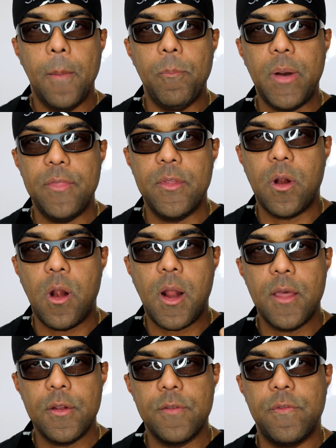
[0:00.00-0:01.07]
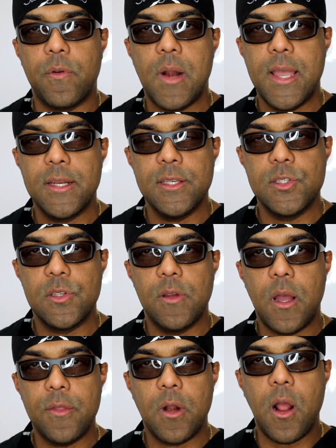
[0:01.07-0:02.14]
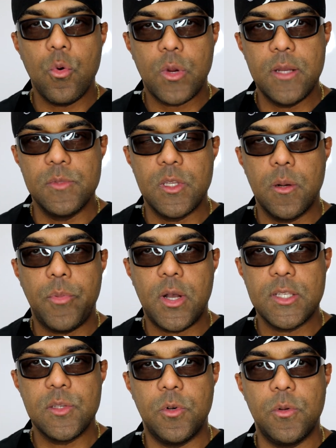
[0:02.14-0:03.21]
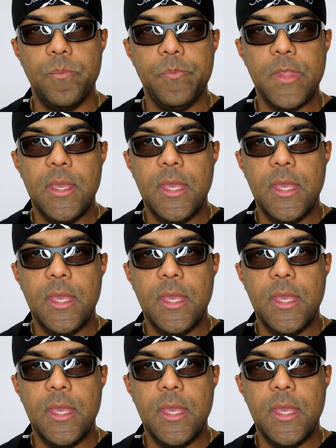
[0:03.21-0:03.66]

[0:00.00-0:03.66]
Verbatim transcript: But there are other varieties, other outcomes that are possible.